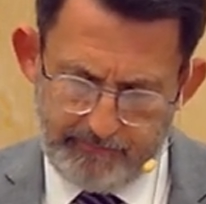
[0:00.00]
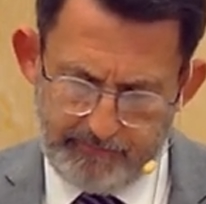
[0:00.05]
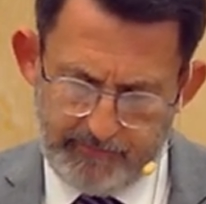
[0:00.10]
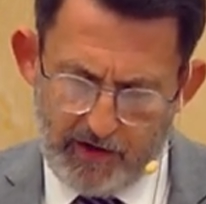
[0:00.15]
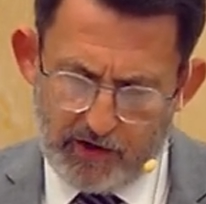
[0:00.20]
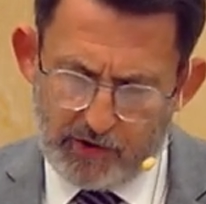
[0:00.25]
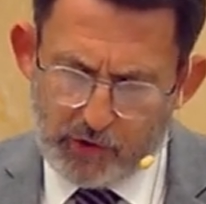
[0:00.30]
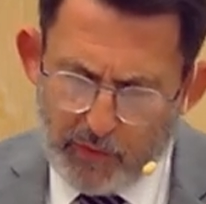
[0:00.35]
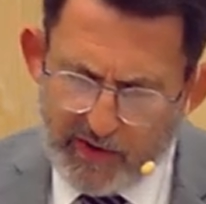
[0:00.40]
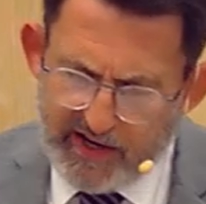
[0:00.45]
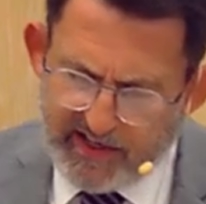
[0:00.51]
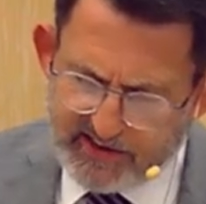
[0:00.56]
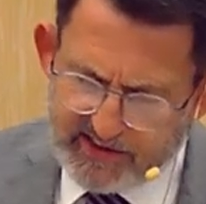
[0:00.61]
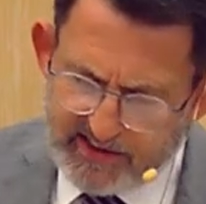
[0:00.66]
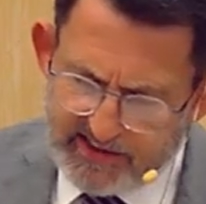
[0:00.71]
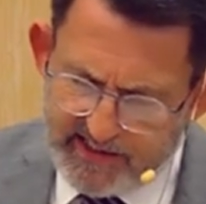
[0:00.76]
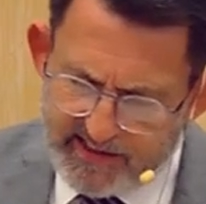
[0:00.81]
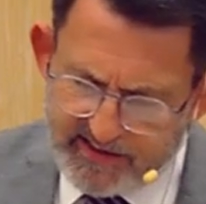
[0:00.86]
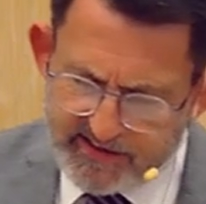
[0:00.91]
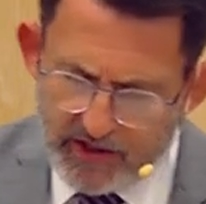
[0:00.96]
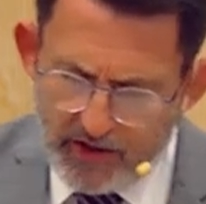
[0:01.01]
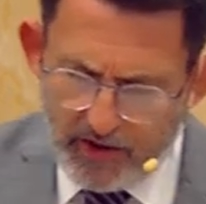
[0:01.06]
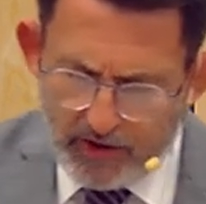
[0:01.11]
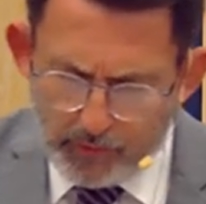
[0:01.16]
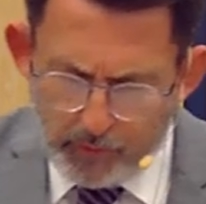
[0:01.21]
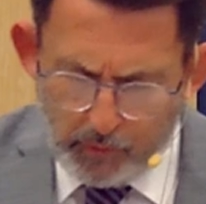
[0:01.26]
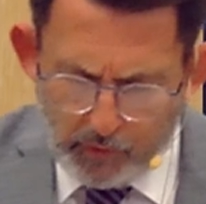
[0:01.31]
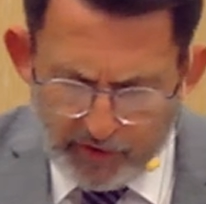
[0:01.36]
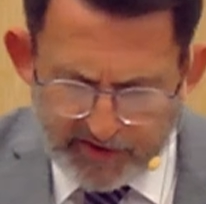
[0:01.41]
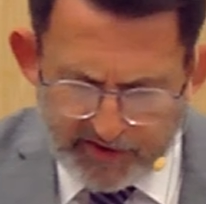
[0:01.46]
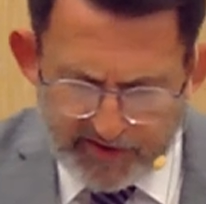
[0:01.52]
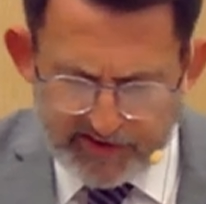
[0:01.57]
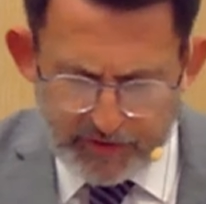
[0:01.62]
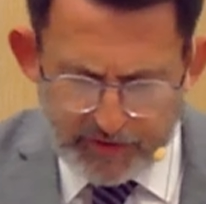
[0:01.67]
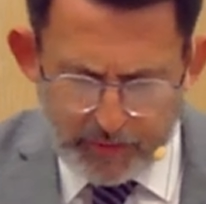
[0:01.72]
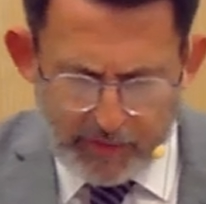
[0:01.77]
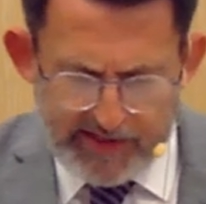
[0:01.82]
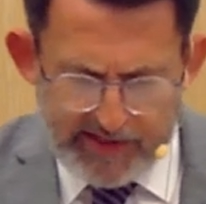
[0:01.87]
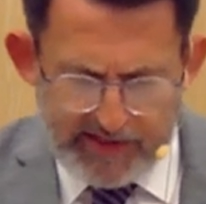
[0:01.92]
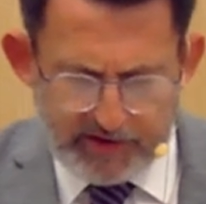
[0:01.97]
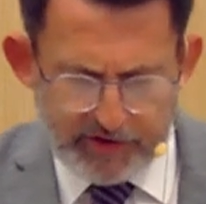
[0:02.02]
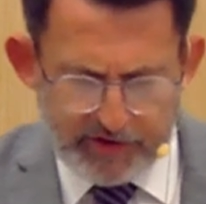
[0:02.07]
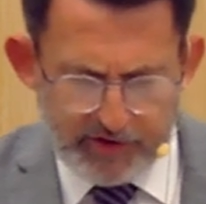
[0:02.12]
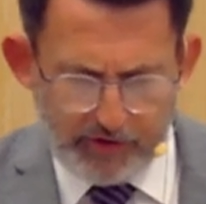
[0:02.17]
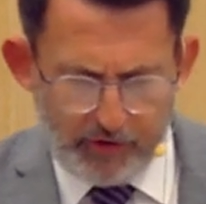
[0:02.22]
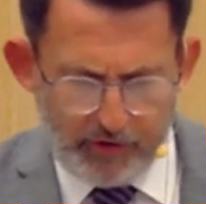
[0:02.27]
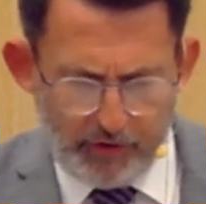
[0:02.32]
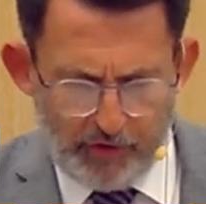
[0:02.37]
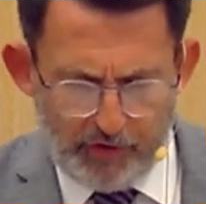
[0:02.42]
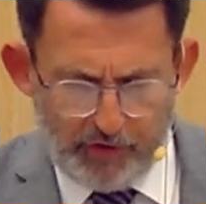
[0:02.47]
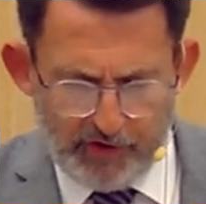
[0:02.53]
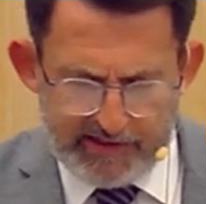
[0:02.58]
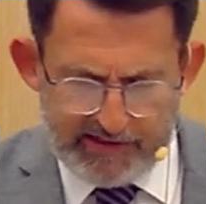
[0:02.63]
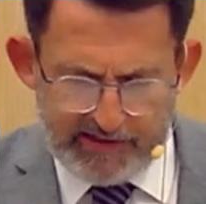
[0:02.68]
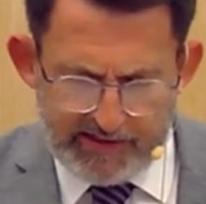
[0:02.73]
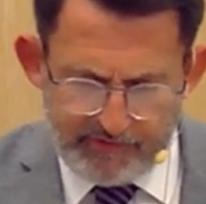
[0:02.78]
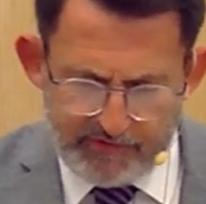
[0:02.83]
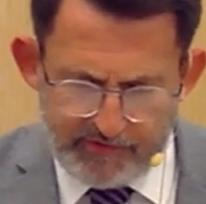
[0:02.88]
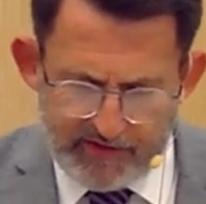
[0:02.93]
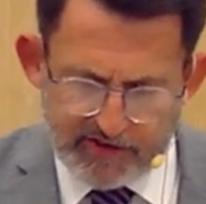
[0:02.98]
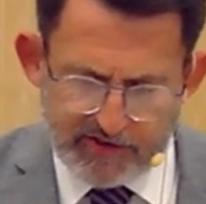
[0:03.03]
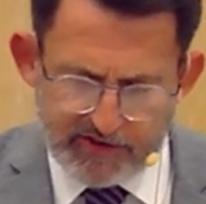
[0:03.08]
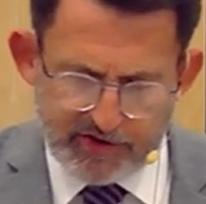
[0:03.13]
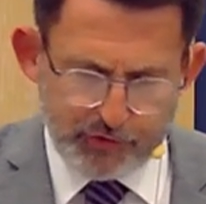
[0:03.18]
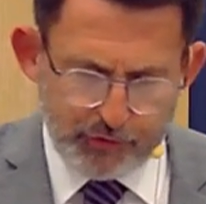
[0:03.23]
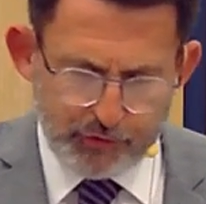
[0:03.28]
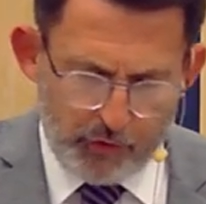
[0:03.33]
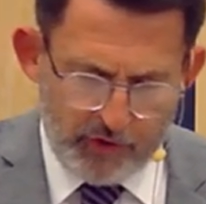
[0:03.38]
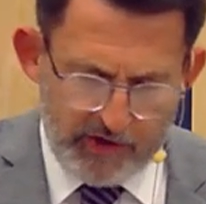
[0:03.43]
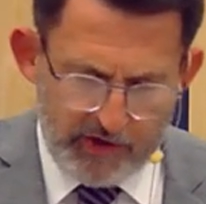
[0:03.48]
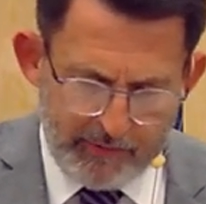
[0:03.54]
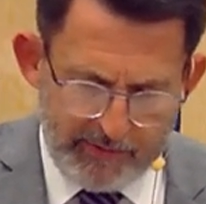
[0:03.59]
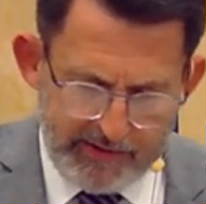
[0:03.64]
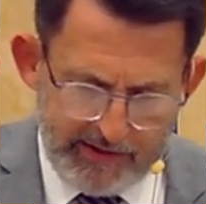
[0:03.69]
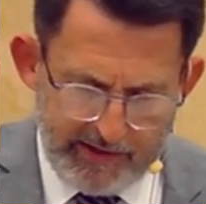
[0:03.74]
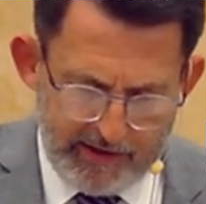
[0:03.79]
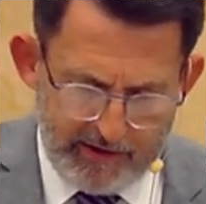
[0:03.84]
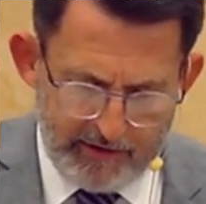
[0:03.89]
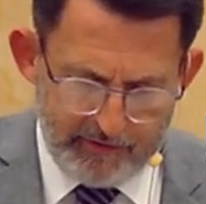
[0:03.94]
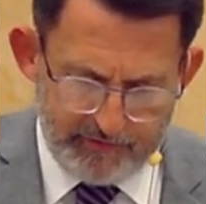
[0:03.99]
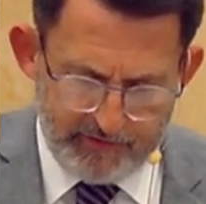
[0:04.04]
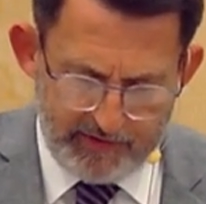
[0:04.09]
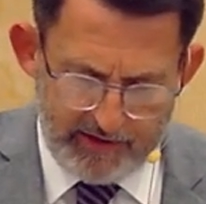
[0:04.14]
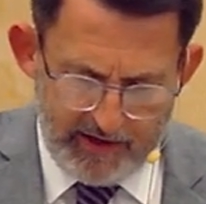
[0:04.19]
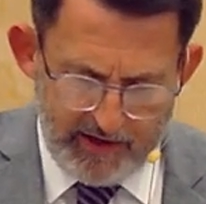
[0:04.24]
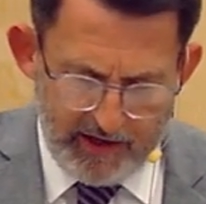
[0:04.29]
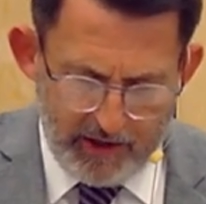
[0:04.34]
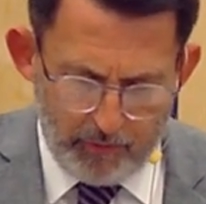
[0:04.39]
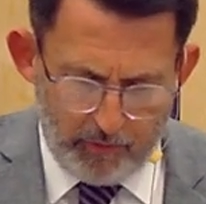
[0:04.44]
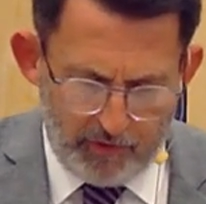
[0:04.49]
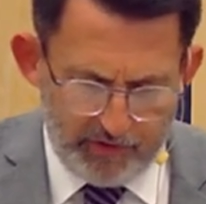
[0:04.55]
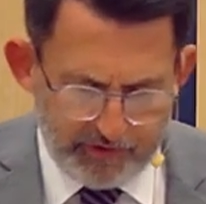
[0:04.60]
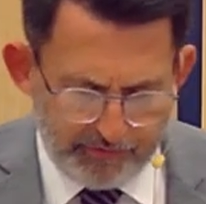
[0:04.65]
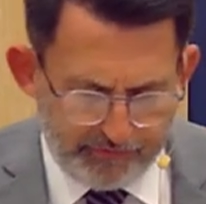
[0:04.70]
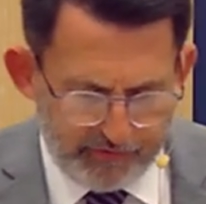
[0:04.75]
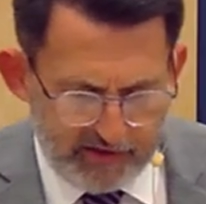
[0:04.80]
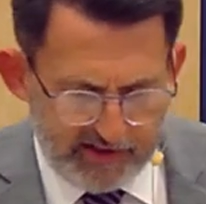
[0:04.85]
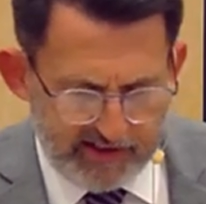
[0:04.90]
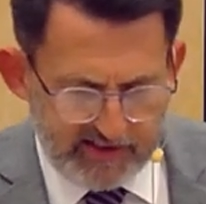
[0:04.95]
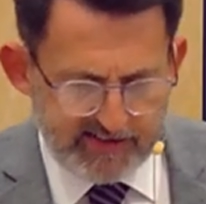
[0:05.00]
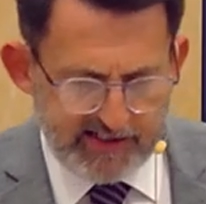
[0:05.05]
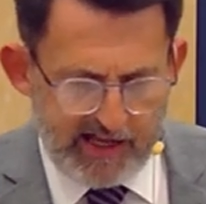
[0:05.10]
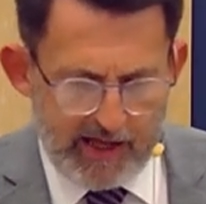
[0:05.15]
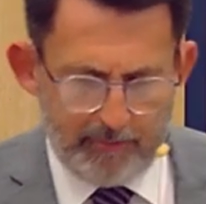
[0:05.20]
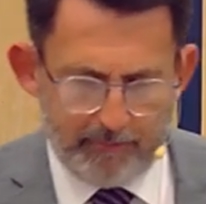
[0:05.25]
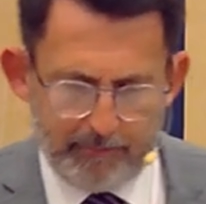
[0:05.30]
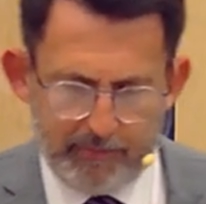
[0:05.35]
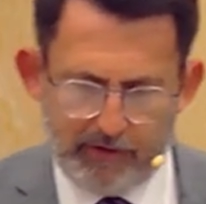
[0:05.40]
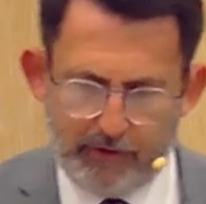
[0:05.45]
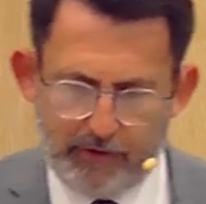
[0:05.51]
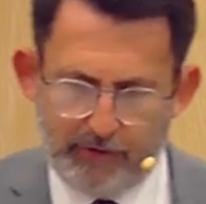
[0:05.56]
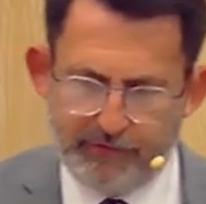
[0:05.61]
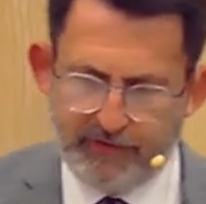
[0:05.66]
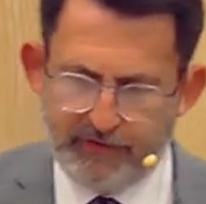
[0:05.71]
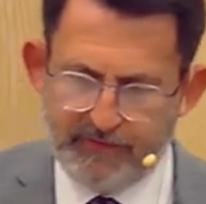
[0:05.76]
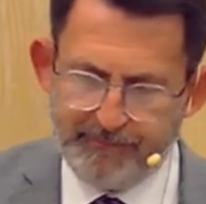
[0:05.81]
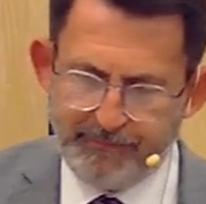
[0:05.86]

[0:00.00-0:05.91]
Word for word: Our question is, what is the way to God? And in this story, we have a wonderful example of